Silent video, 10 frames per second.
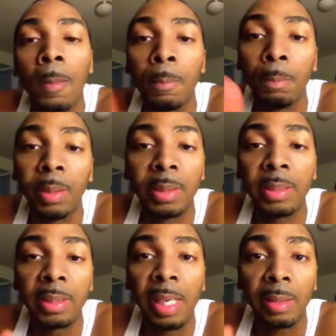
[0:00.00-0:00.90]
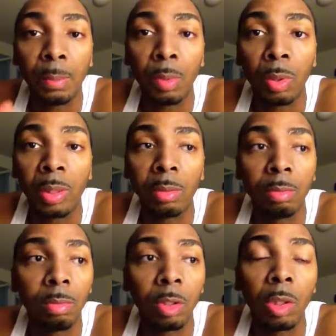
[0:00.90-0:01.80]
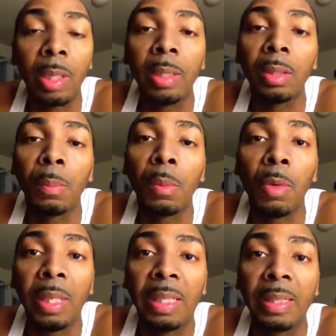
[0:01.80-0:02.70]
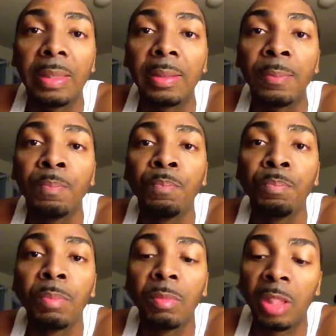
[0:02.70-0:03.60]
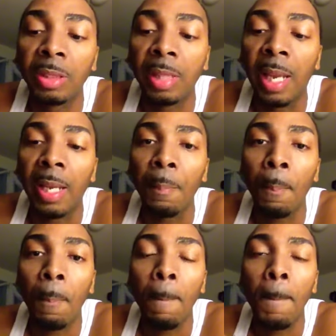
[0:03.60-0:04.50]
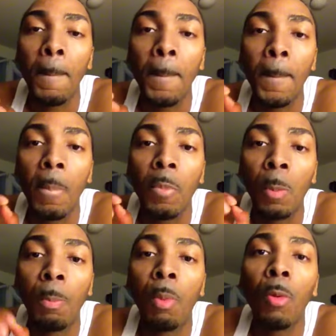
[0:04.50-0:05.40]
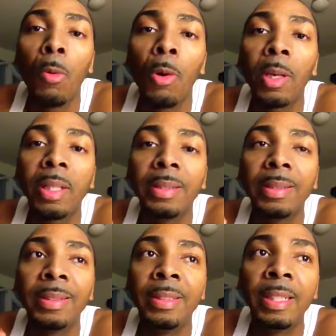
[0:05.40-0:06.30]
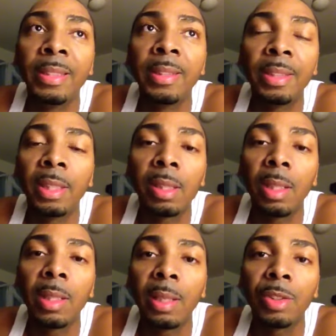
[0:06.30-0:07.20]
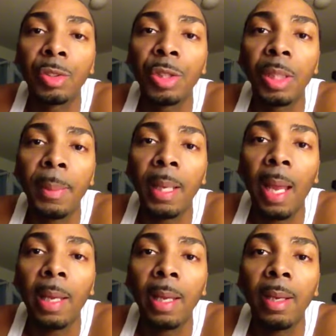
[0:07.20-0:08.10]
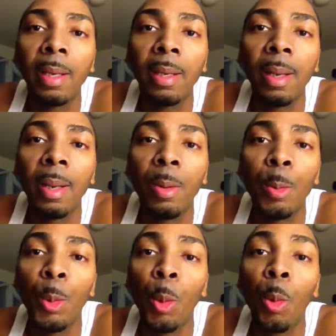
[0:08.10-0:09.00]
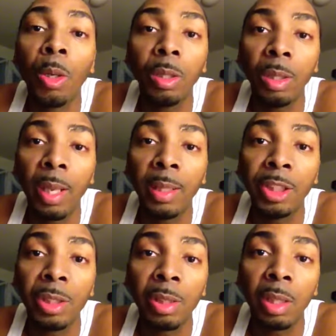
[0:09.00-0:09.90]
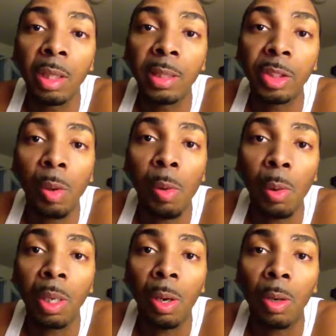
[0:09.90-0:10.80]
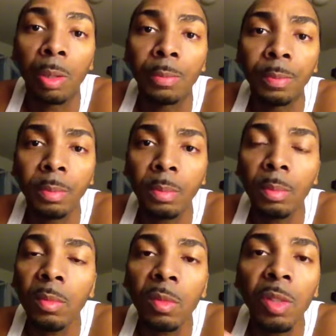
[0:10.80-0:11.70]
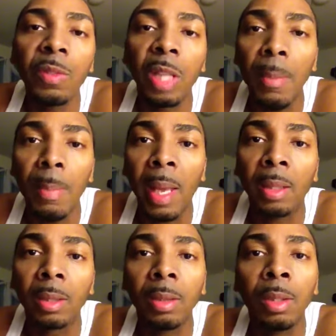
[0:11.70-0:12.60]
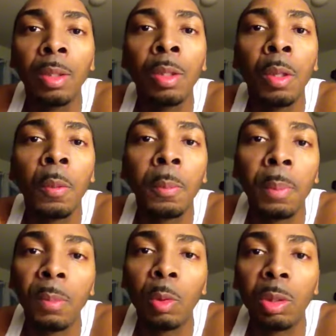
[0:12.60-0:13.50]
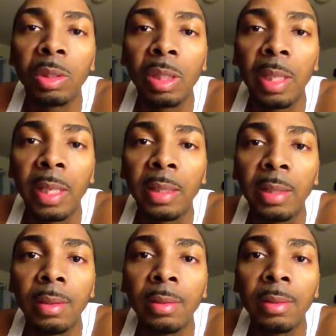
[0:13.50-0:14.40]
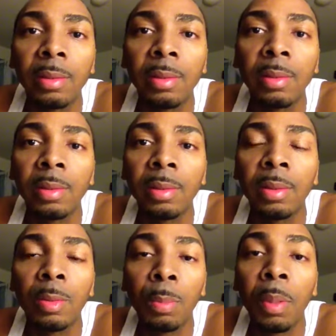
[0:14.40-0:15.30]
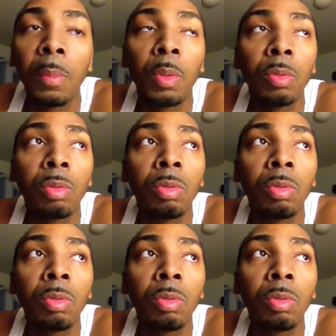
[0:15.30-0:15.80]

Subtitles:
but that's not the point, okay? The point is that the board doesn't just look at your GPA, nor do they just look at your OAR. For that matter, people who are selected, people